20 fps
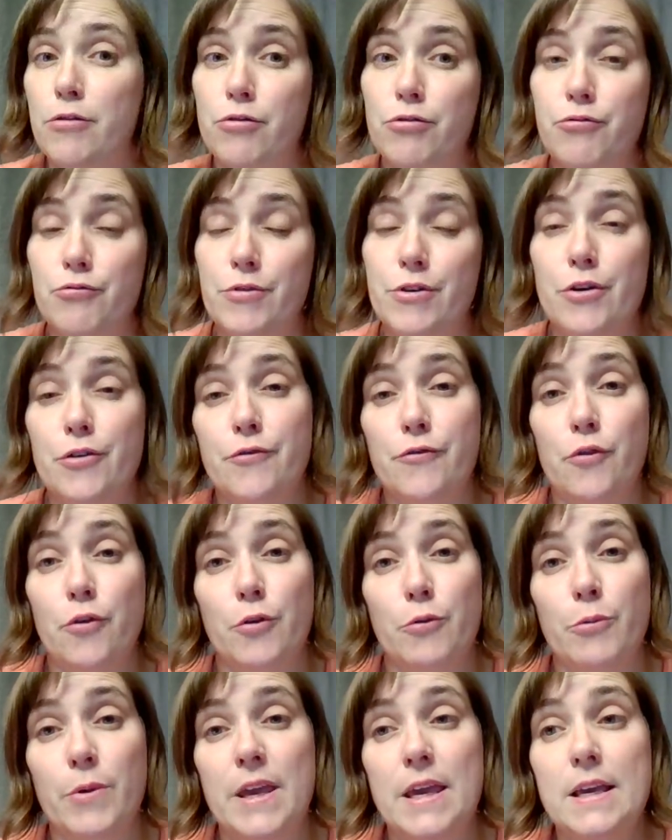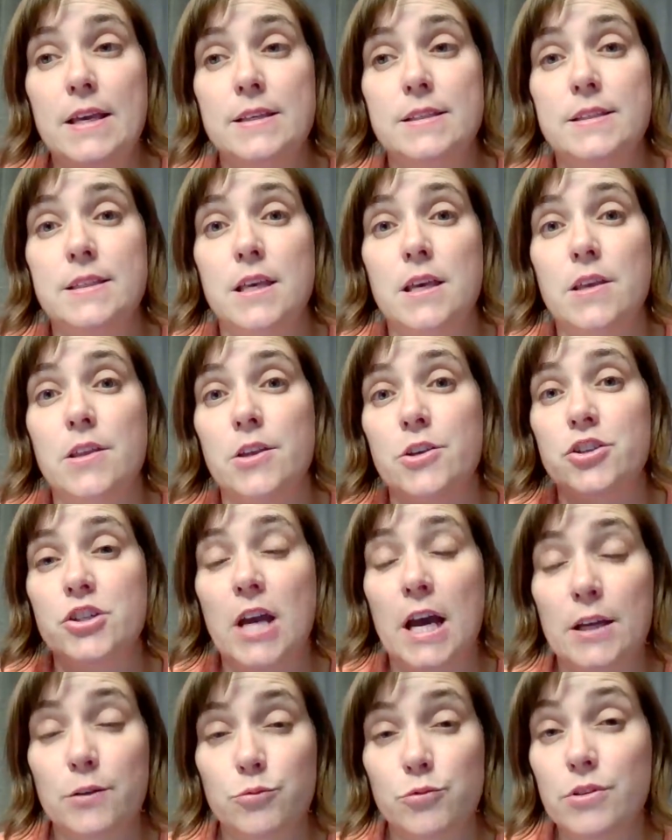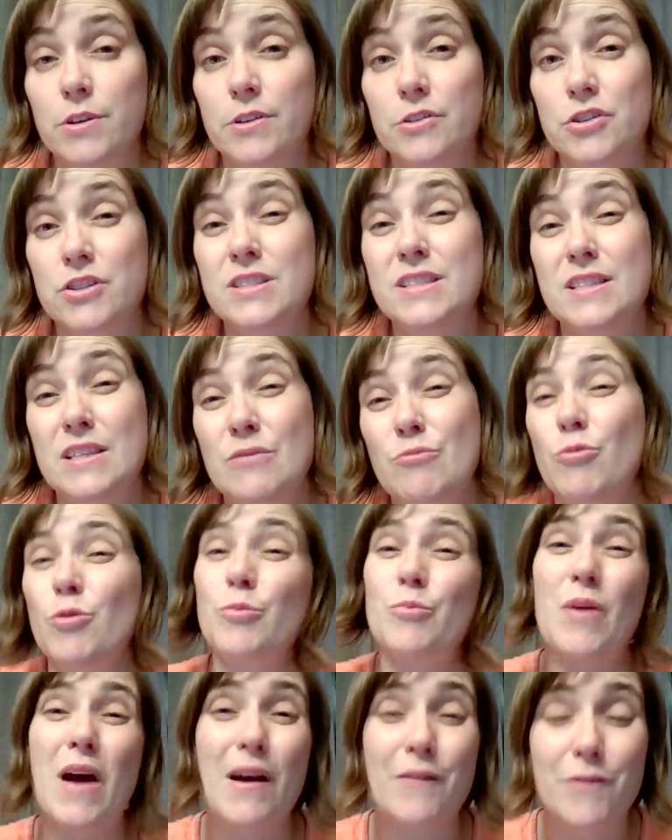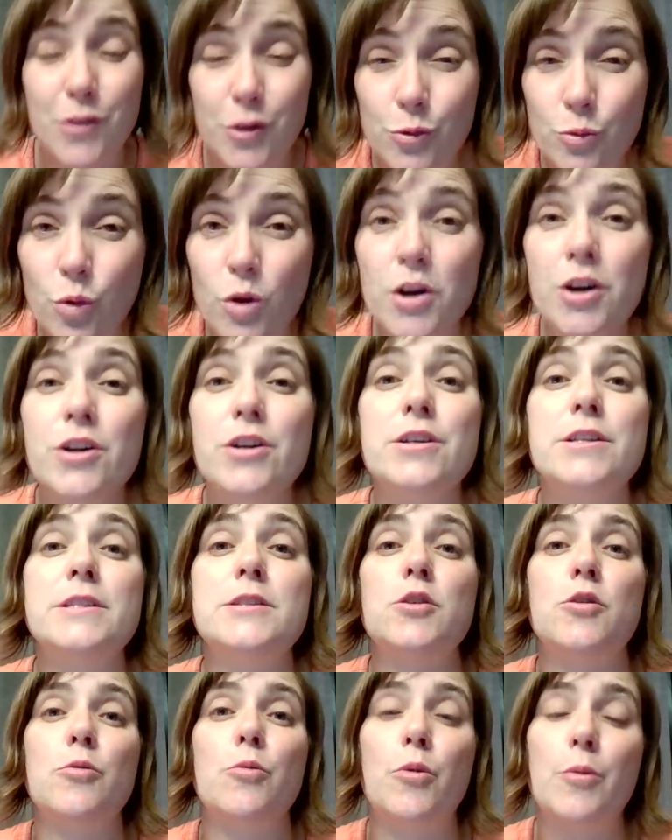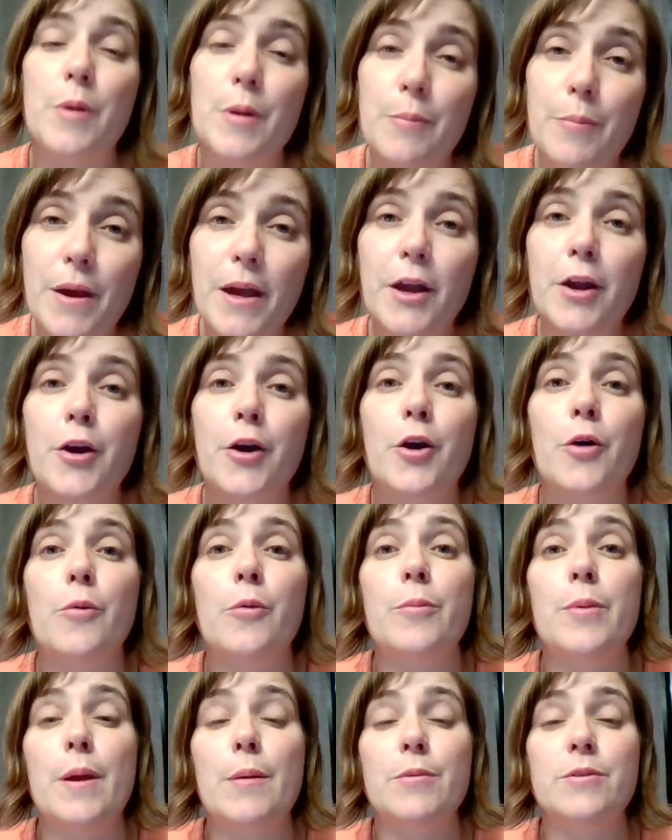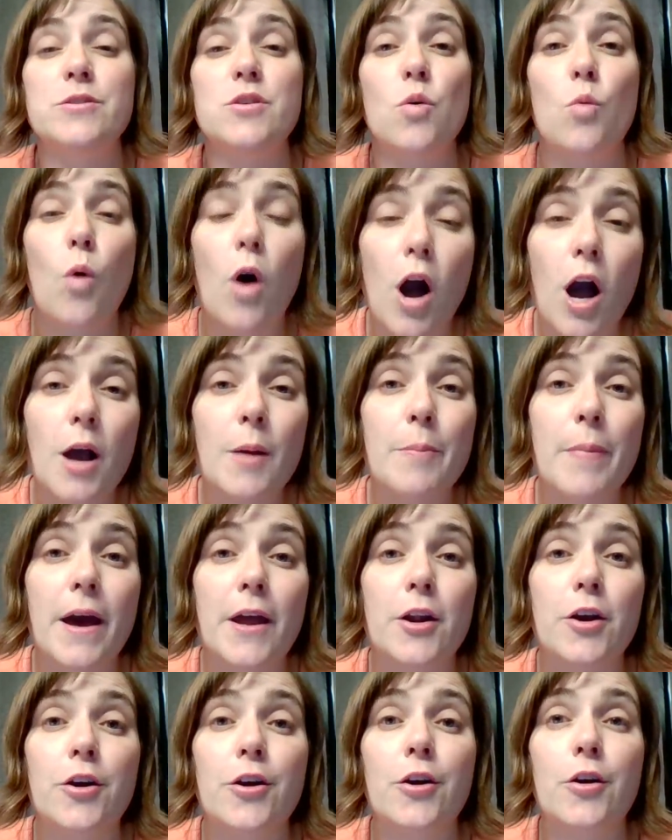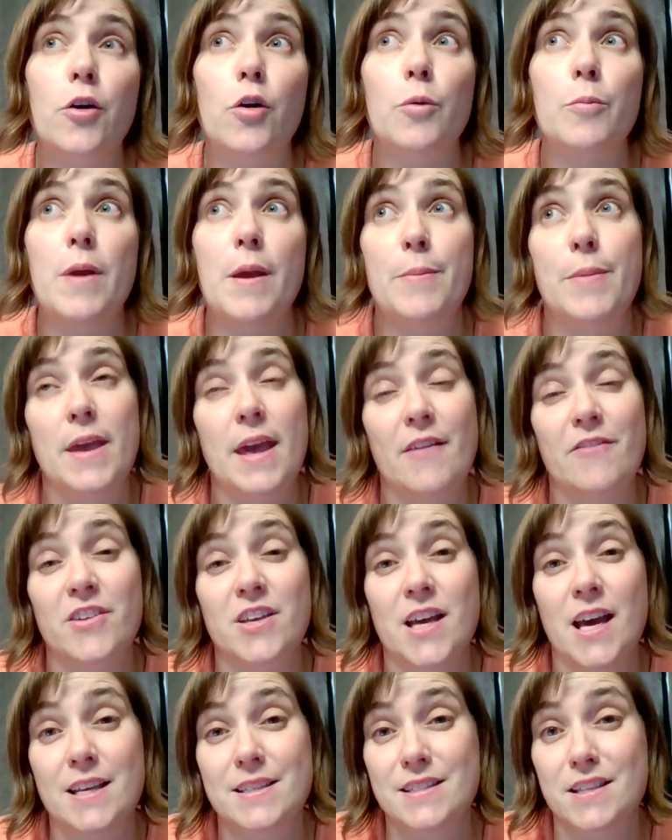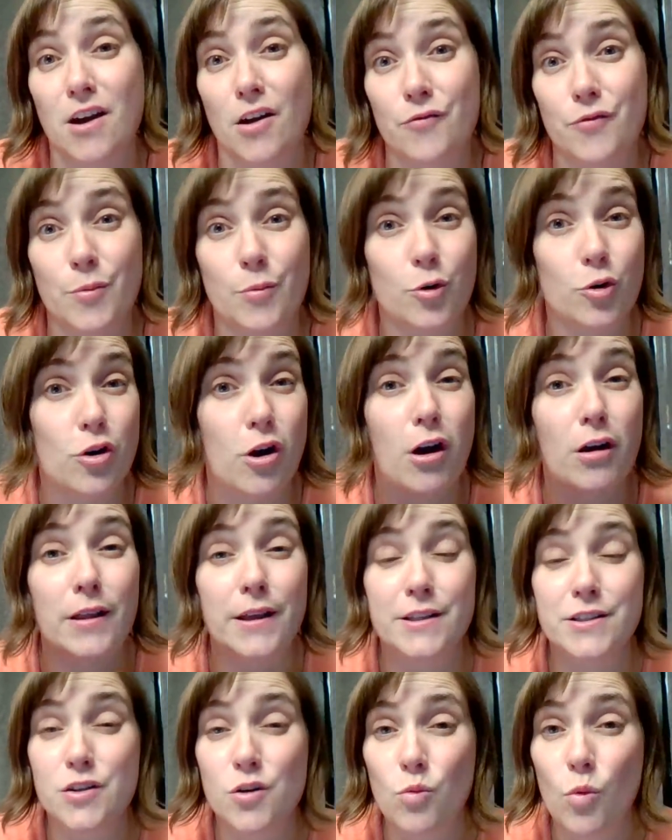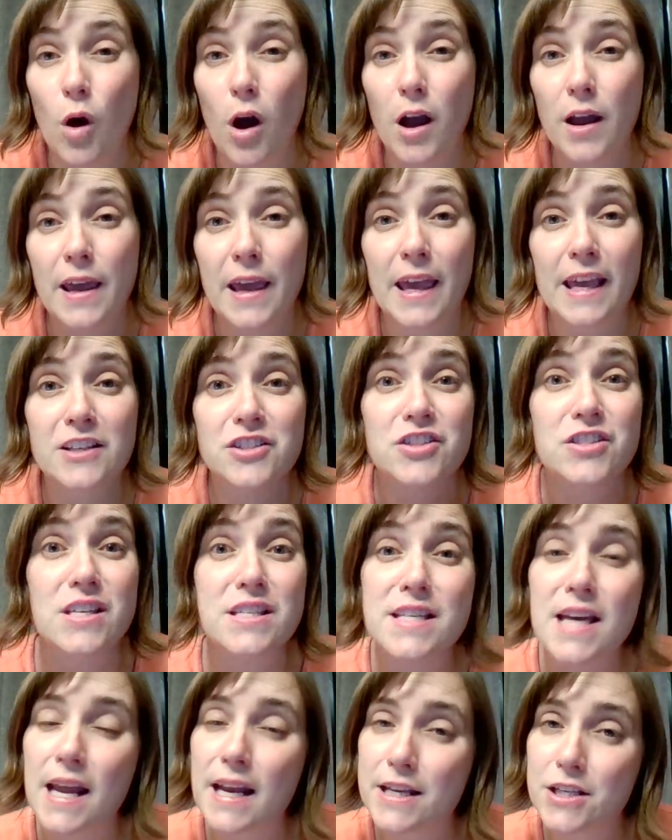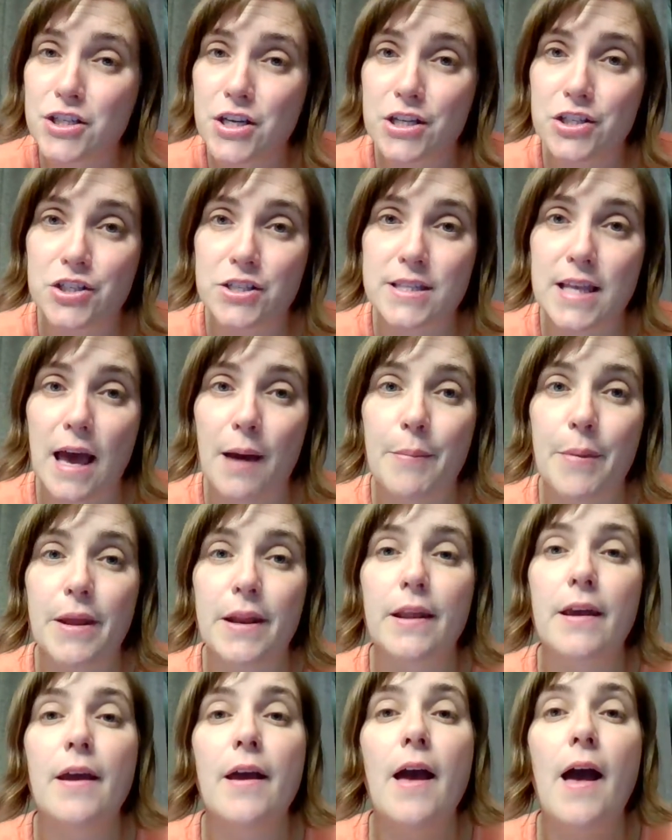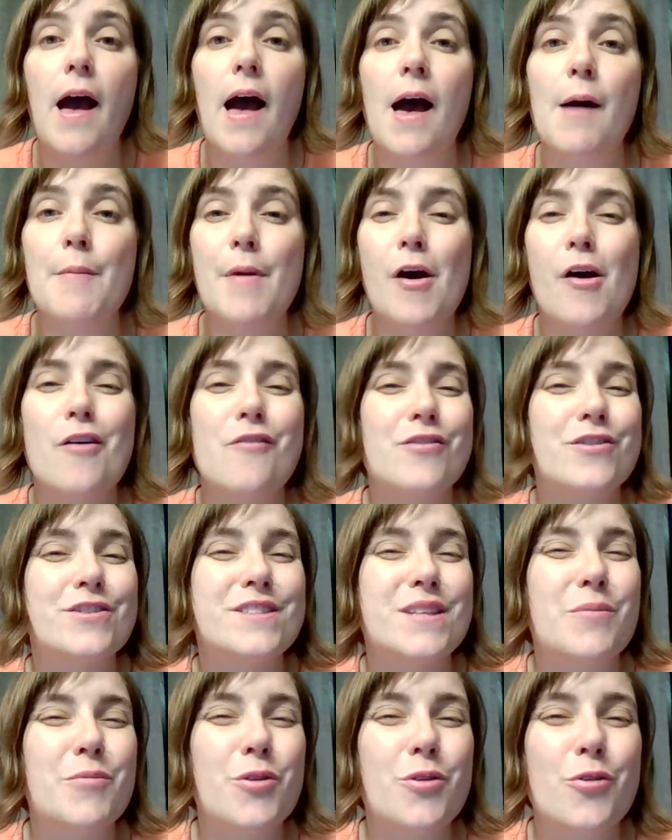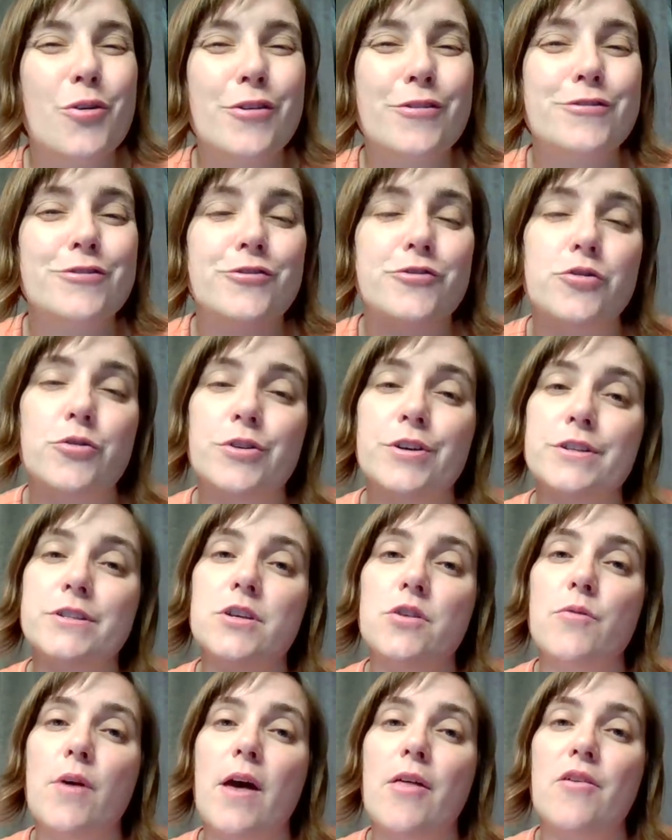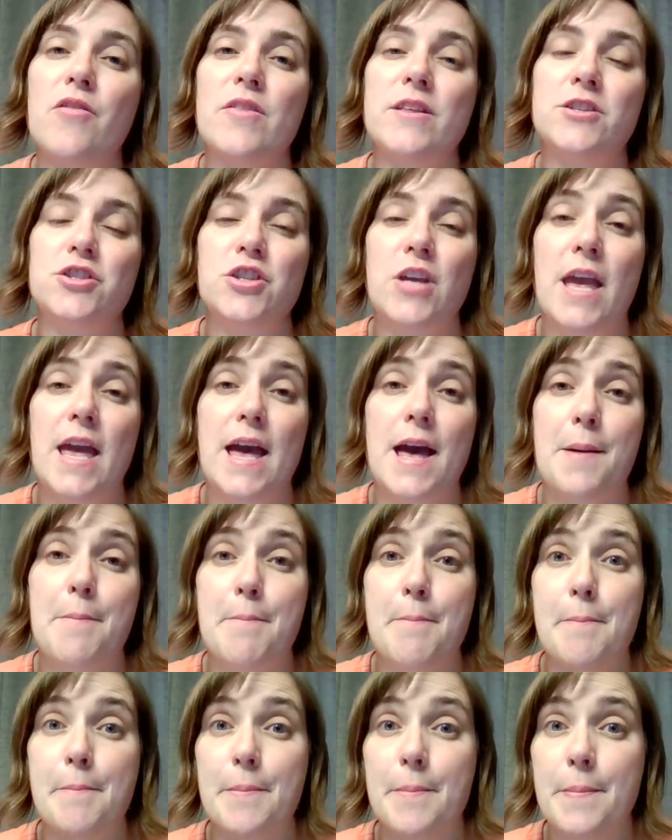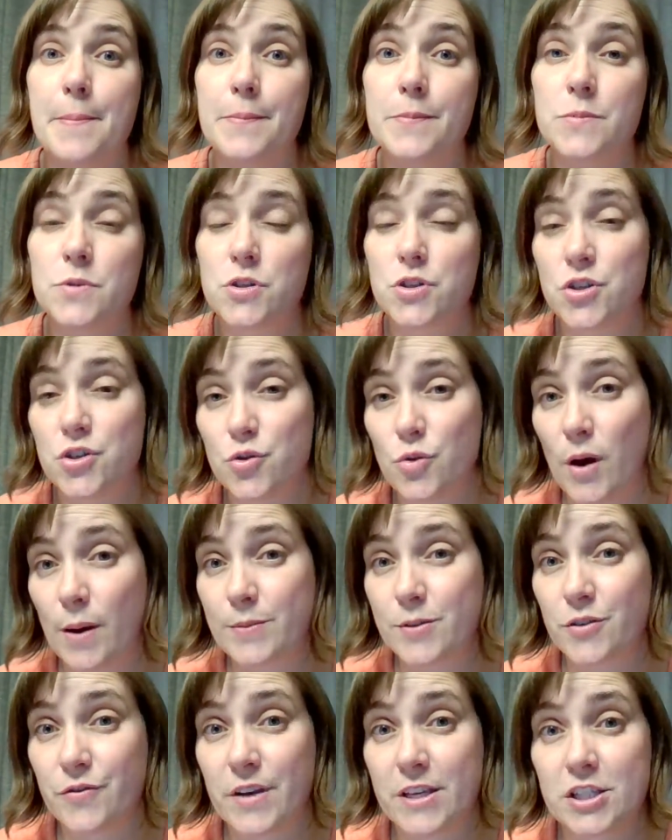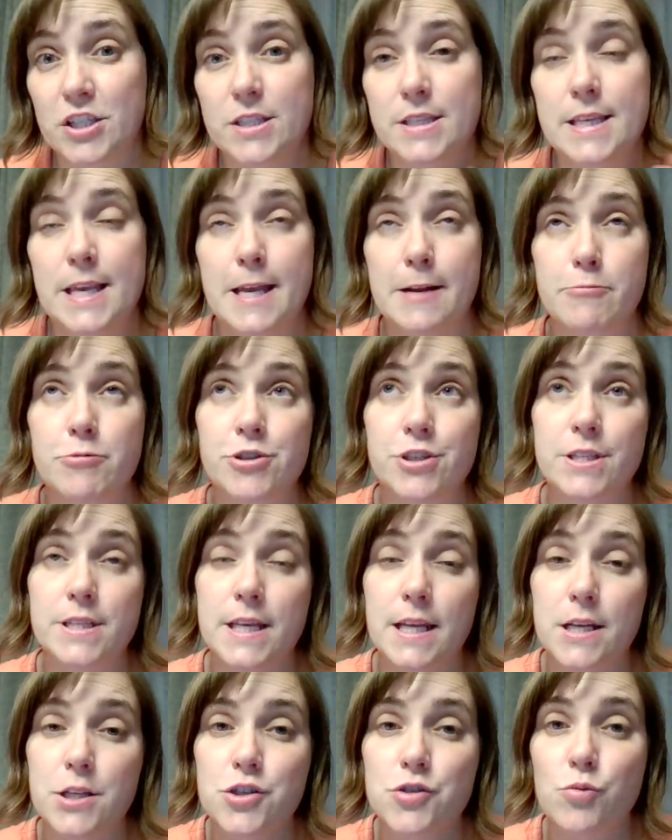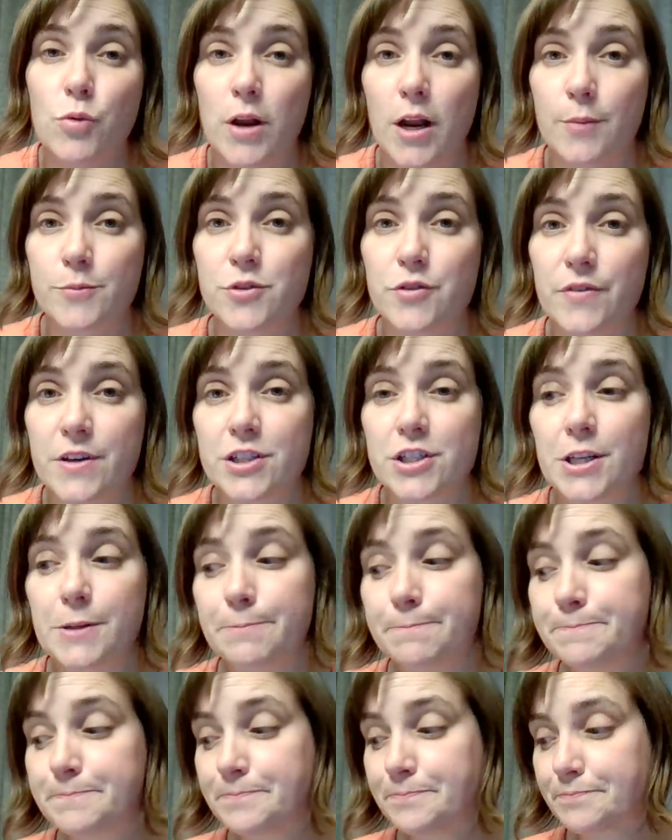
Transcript: 3 or 4 weeks, the child will have new words, or will be bigger, will be able to walk better, or maybe has gone from crawling to walking. Just a ton of changes happen. However, summer quarter is short, so rather than jam 2 observations in, we're just going to do 1 observation.